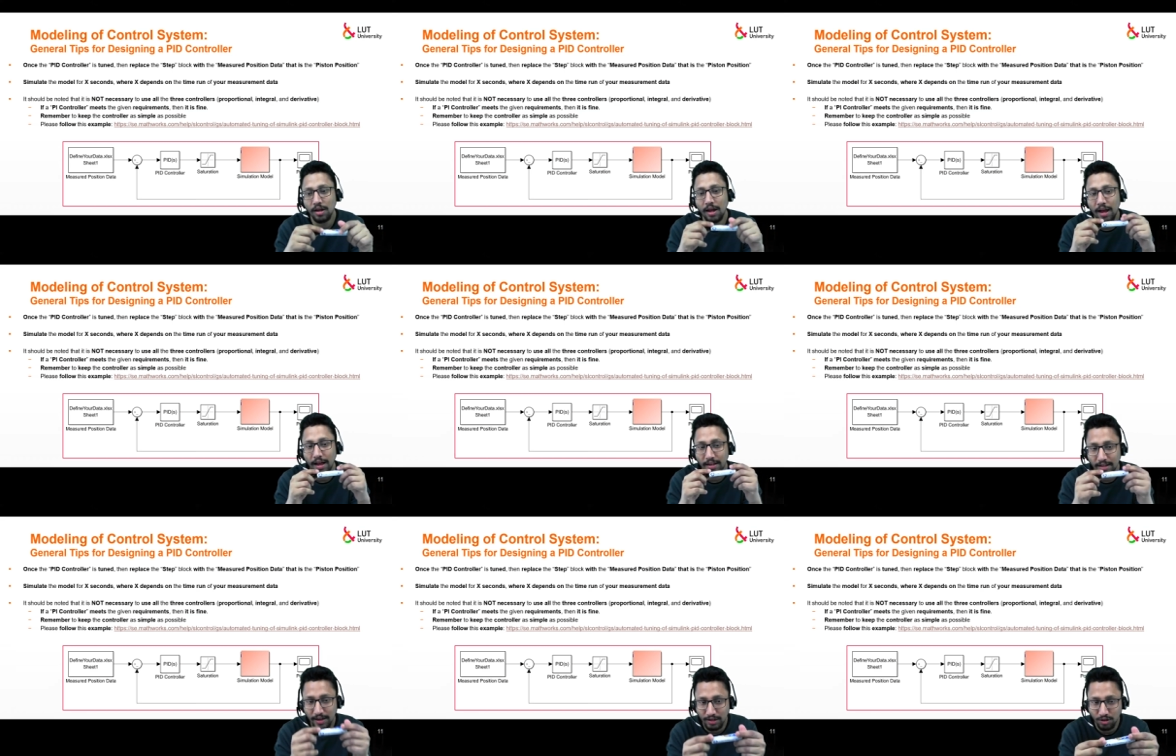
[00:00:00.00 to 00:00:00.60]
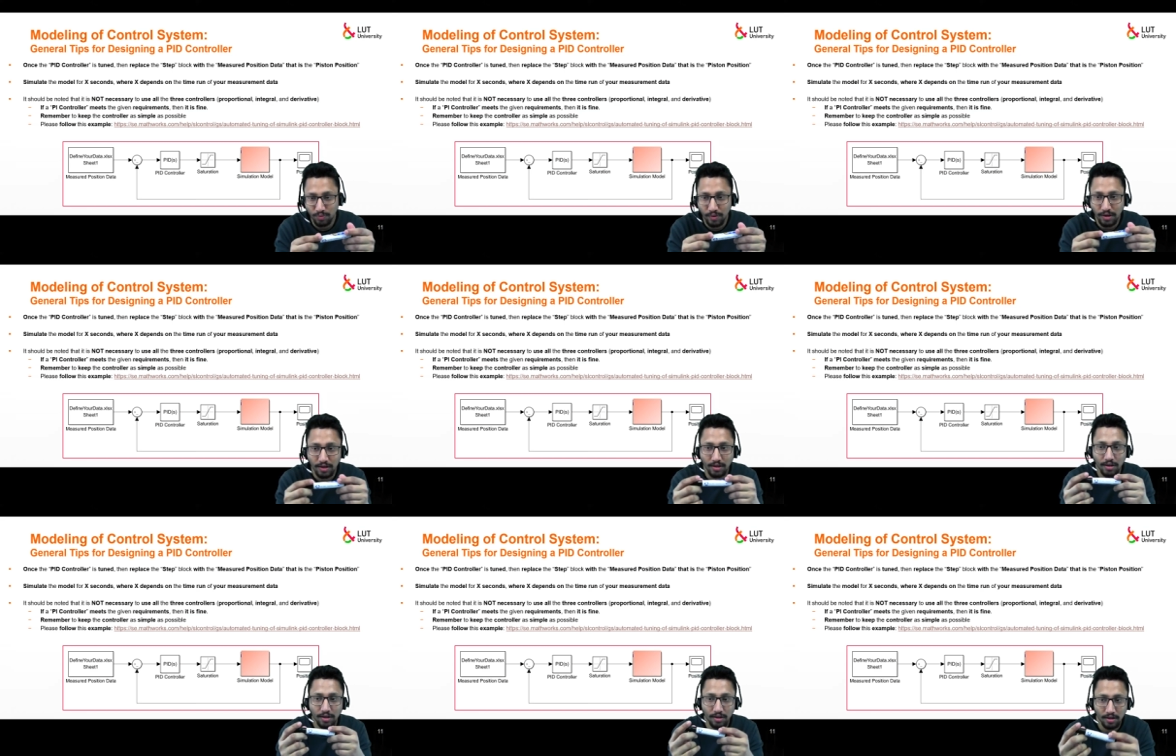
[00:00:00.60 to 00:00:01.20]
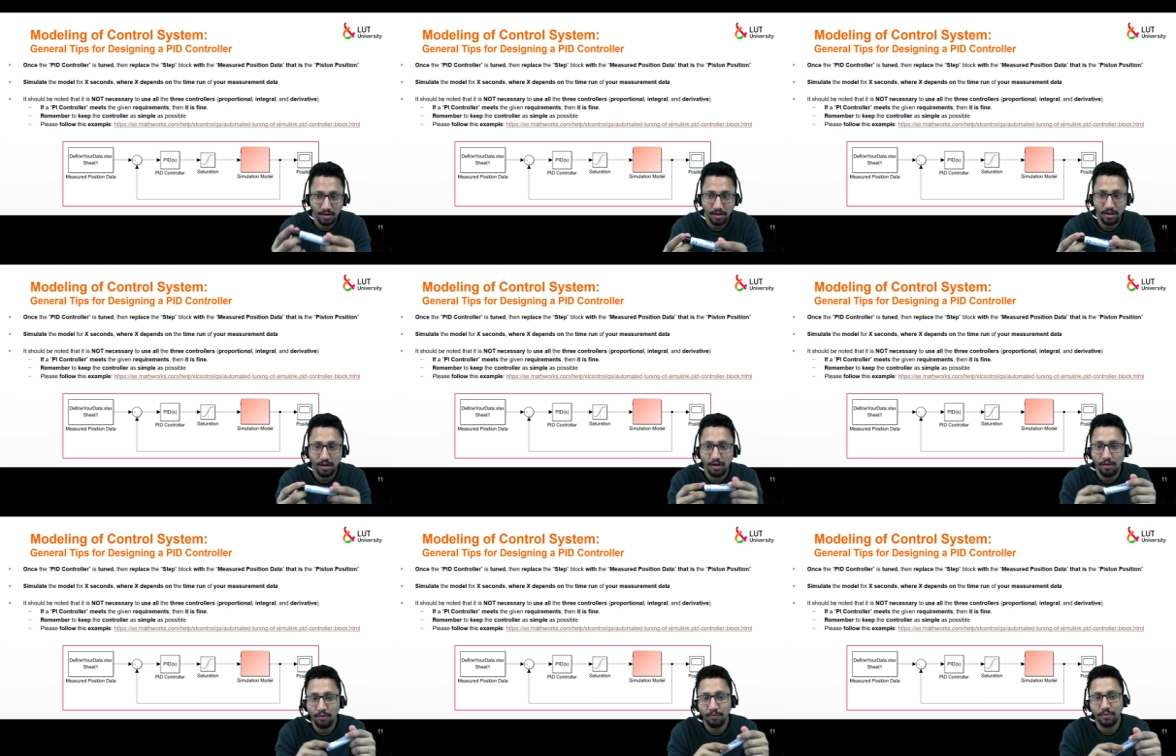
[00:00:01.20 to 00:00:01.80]
And that's why
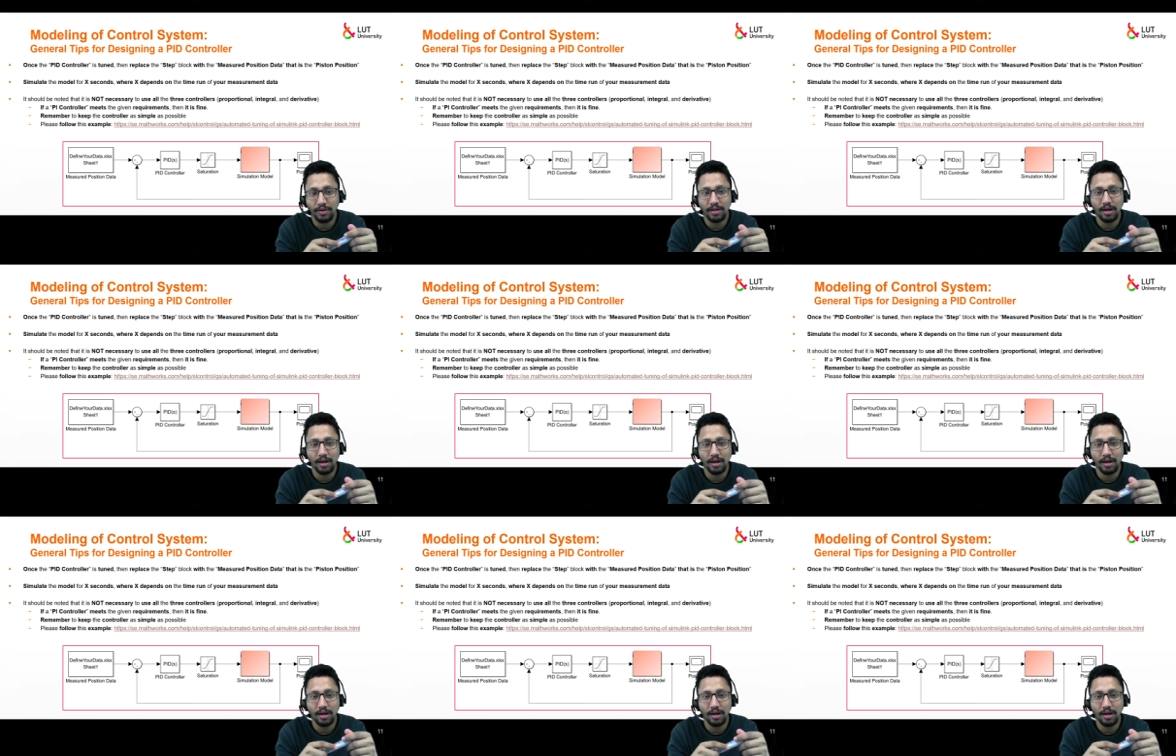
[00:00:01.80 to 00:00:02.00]
we